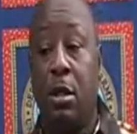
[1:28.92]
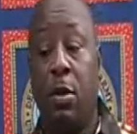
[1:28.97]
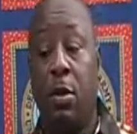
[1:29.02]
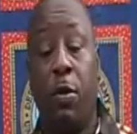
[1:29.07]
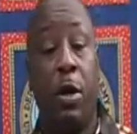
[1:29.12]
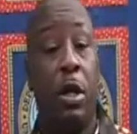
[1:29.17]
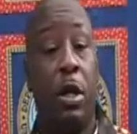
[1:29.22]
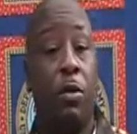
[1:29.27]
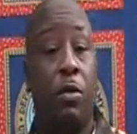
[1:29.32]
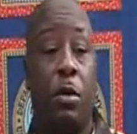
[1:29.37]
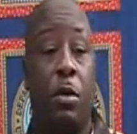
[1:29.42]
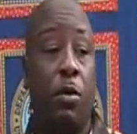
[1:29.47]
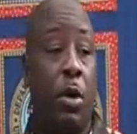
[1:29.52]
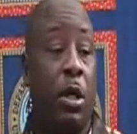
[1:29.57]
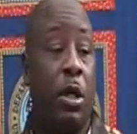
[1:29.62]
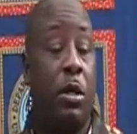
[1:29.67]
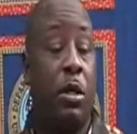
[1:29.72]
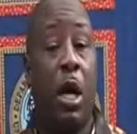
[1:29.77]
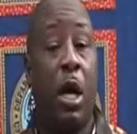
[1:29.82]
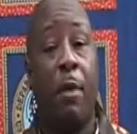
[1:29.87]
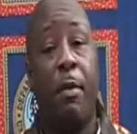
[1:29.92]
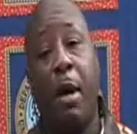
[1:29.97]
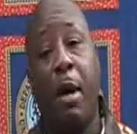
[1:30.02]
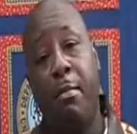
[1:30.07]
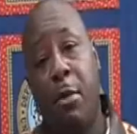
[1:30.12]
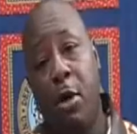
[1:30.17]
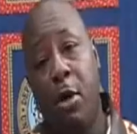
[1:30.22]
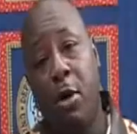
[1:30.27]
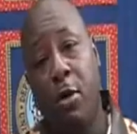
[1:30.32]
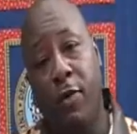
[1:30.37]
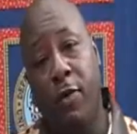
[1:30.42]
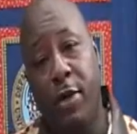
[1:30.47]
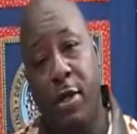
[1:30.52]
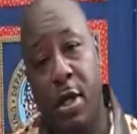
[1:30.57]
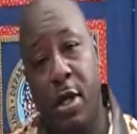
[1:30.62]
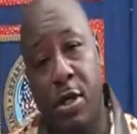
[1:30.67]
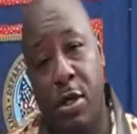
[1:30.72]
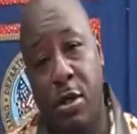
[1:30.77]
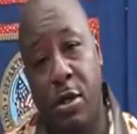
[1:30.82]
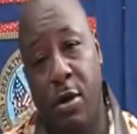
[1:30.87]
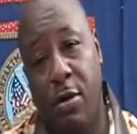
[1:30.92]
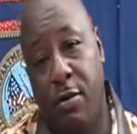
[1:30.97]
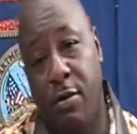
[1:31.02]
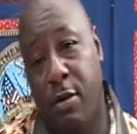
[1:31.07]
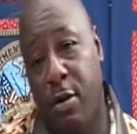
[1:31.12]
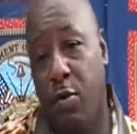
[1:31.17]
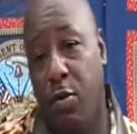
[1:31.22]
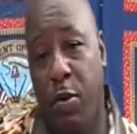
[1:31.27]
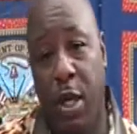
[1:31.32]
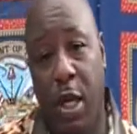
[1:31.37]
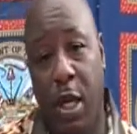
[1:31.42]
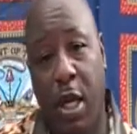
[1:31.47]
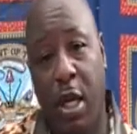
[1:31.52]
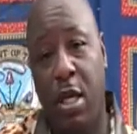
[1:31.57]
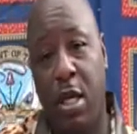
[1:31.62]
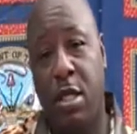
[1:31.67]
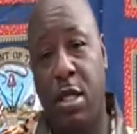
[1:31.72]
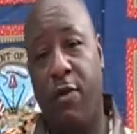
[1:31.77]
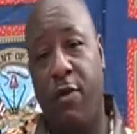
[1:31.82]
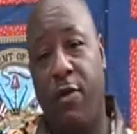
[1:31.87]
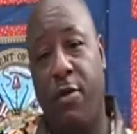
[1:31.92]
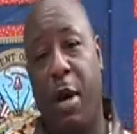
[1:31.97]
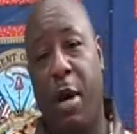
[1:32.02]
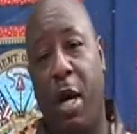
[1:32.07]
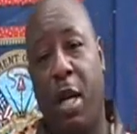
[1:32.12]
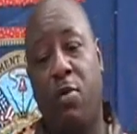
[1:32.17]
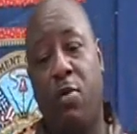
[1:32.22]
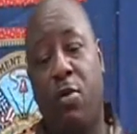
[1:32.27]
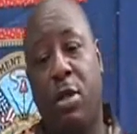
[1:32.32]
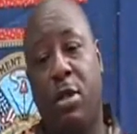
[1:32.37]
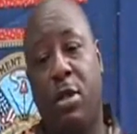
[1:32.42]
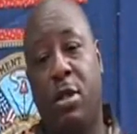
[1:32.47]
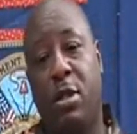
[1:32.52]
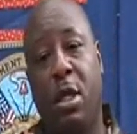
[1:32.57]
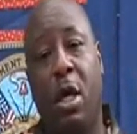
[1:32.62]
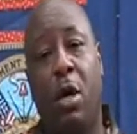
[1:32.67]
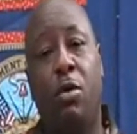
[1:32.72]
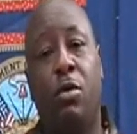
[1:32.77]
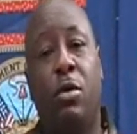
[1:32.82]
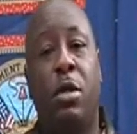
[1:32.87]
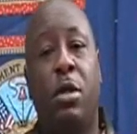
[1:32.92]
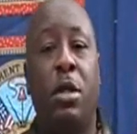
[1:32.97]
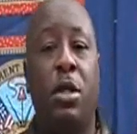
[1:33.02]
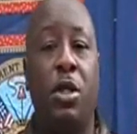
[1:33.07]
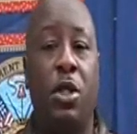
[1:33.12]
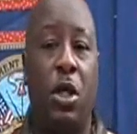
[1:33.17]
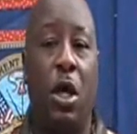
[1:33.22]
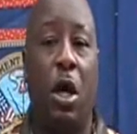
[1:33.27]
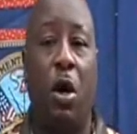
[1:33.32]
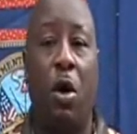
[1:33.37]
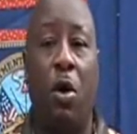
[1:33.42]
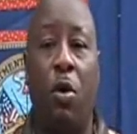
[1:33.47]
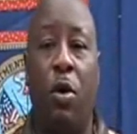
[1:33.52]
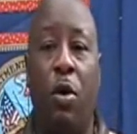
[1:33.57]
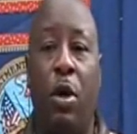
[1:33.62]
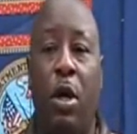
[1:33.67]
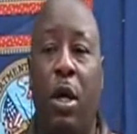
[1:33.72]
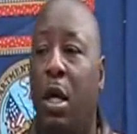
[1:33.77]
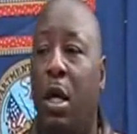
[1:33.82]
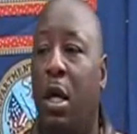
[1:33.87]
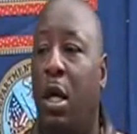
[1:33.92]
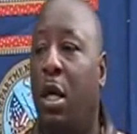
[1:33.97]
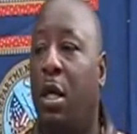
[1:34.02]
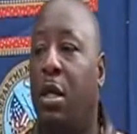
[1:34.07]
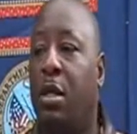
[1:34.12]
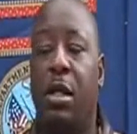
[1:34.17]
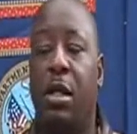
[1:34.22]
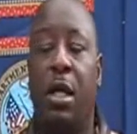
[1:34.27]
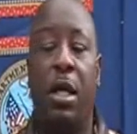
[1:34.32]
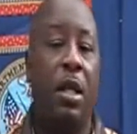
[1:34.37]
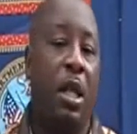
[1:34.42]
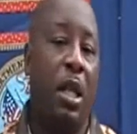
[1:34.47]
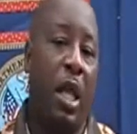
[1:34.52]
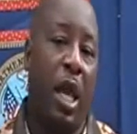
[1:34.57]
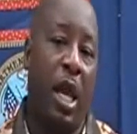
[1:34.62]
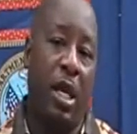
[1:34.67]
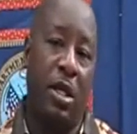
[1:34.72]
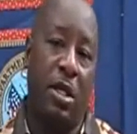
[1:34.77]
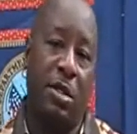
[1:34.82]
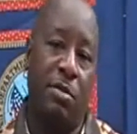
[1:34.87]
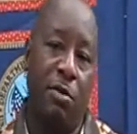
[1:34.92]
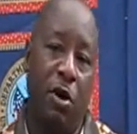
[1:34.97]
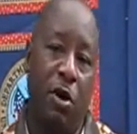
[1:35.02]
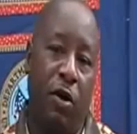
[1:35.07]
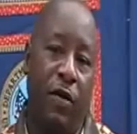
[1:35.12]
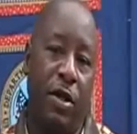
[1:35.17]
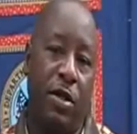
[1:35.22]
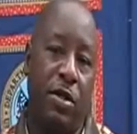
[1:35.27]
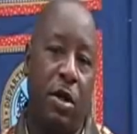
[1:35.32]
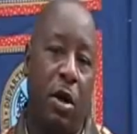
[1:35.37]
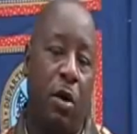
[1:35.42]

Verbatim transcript: So we're gonna talk about movies, because you know on the weekends everybody wants to go to the show and see the latest movie.